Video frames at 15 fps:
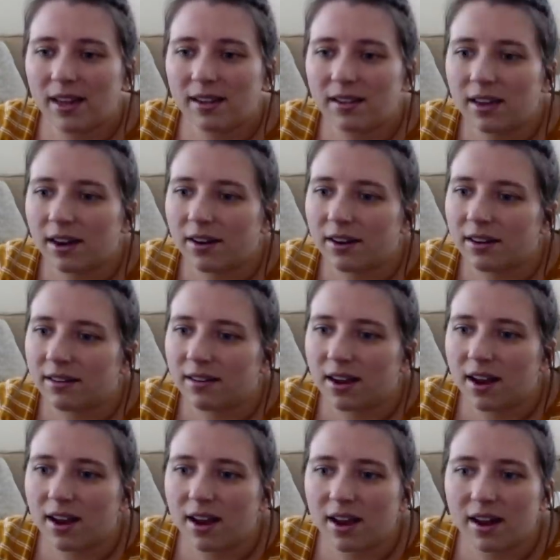Tieran
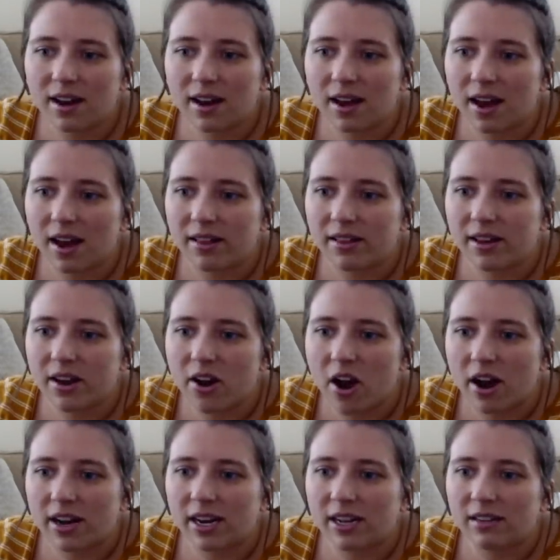said, uh, the young
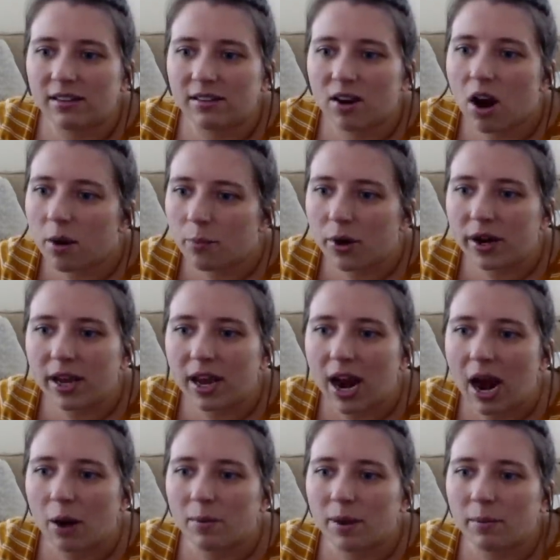audience is heartbreaking.
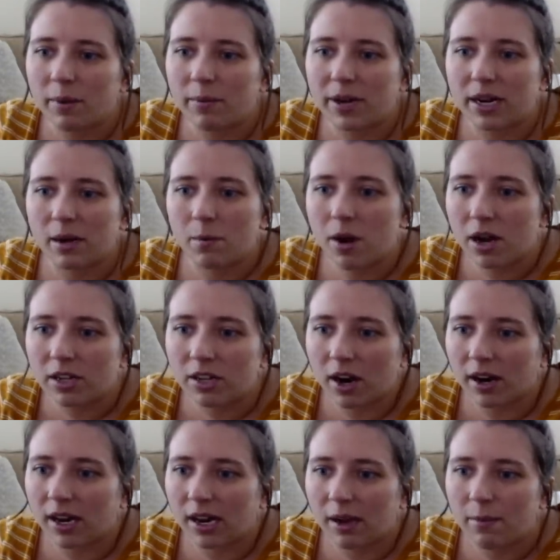I remember Peter Mon
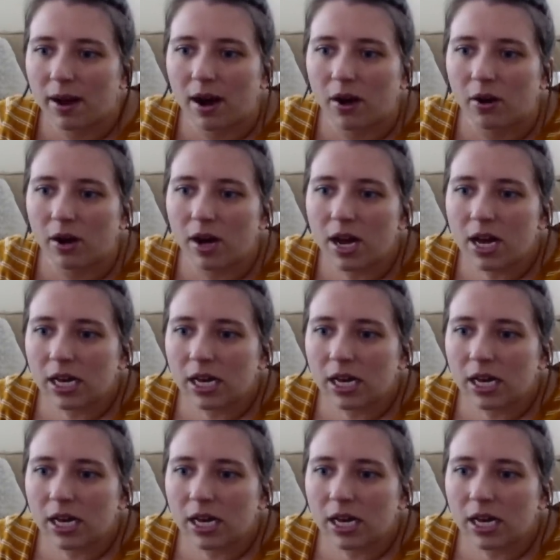talking about